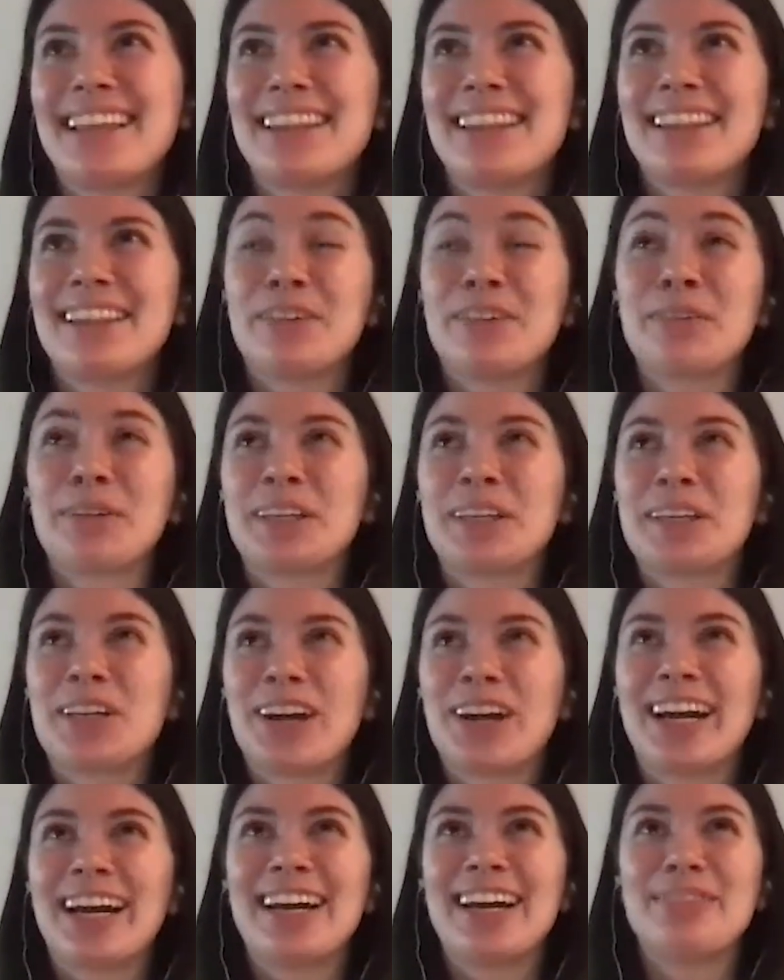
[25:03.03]
they're really
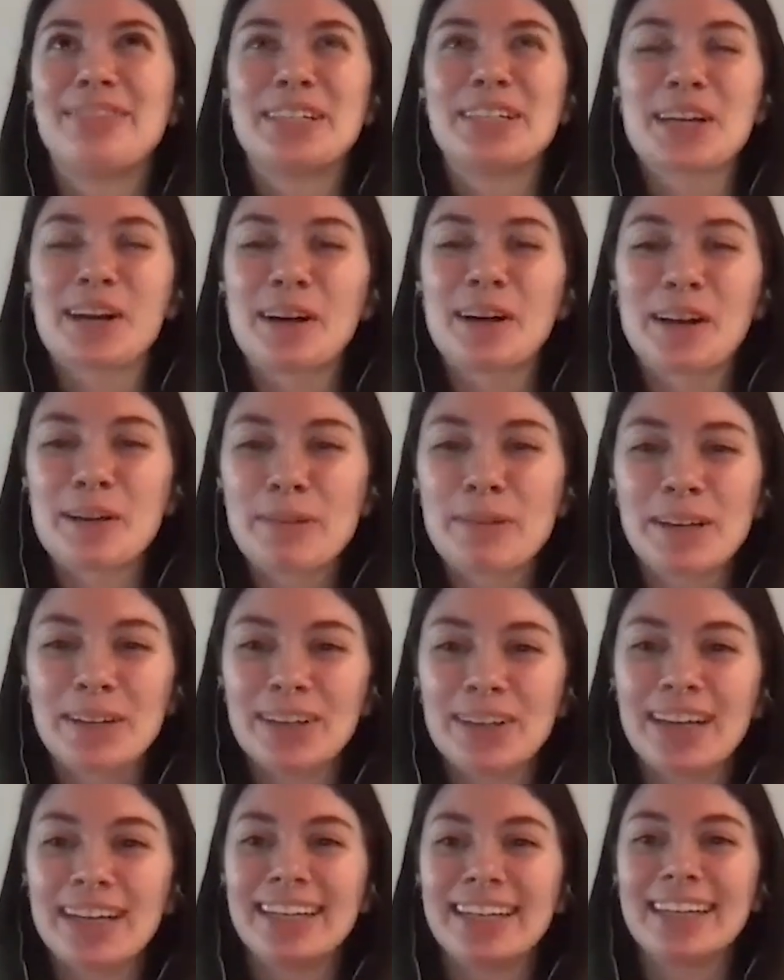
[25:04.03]
great and we were talking
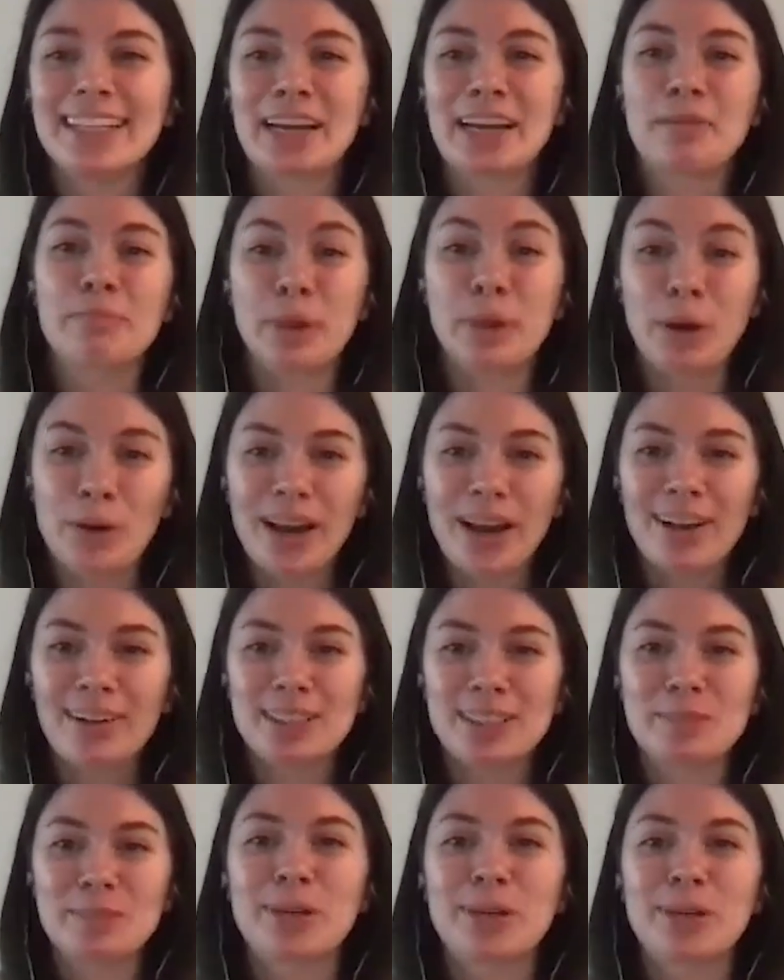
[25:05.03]
about uh, like pronouns
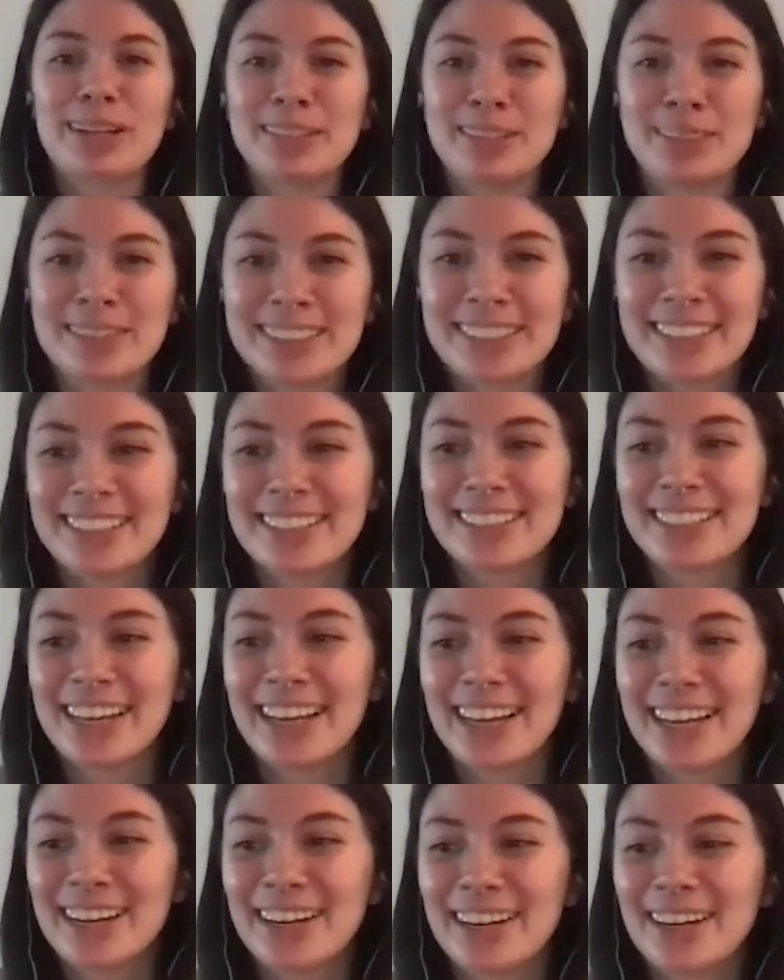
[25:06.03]
and pronoun usage
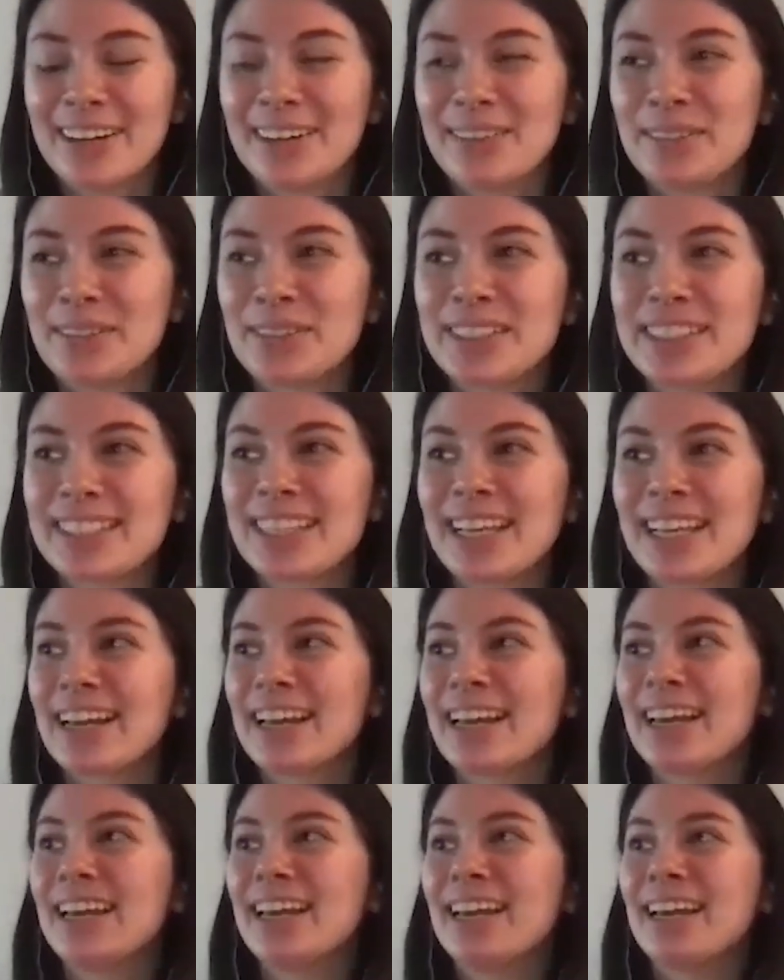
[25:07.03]
and we we're just
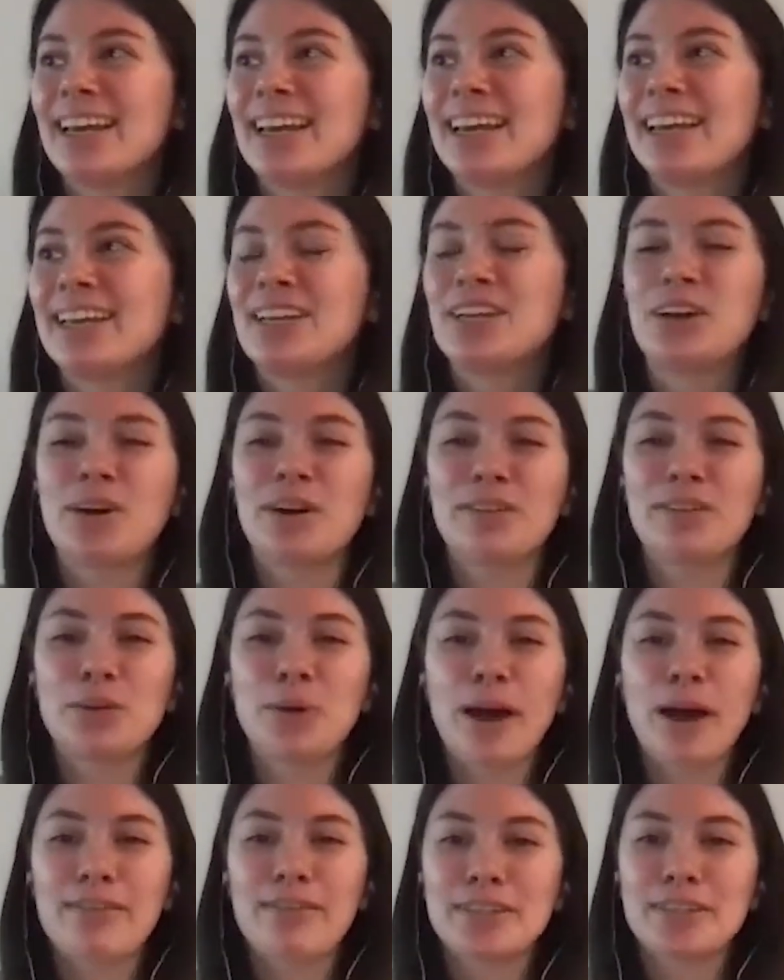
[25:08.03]
like you know if
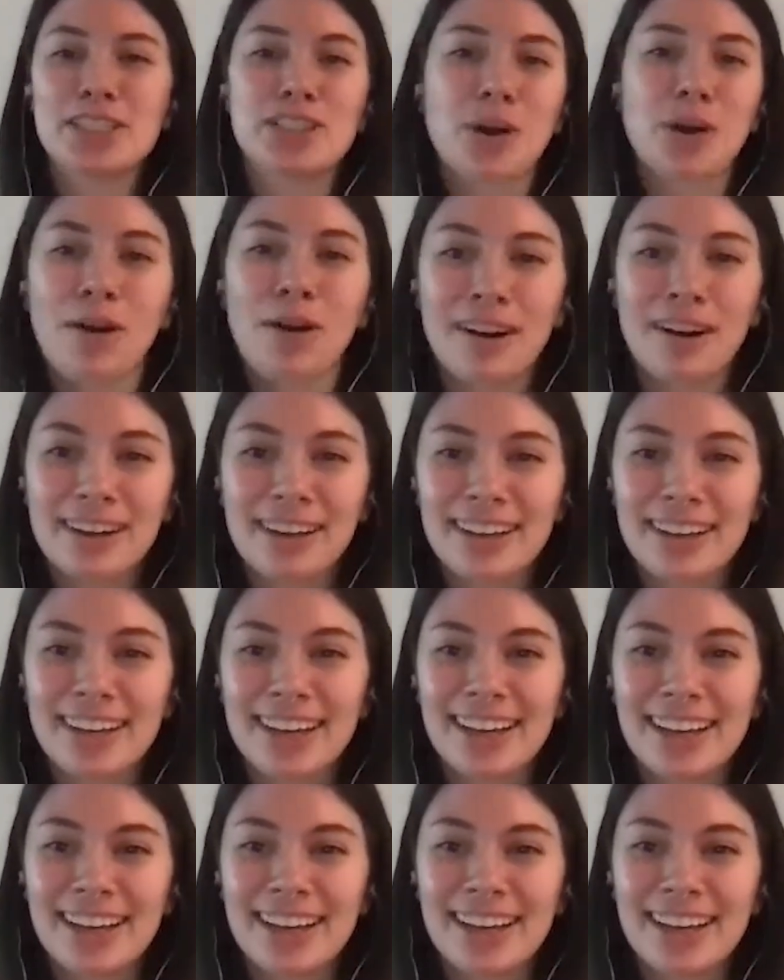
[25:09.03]
you have a dog